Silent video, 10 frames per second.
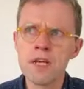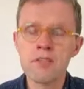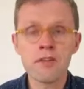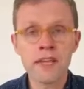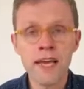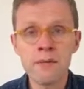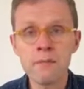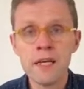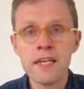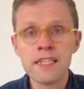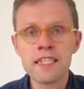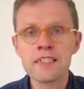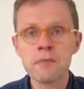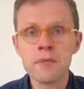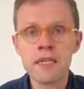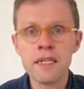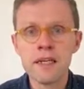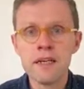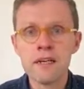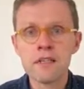So the aim needs to
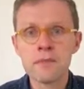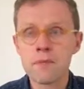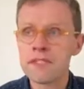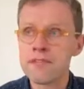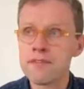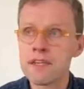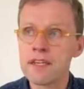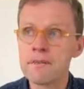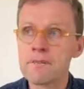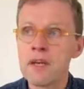be specific.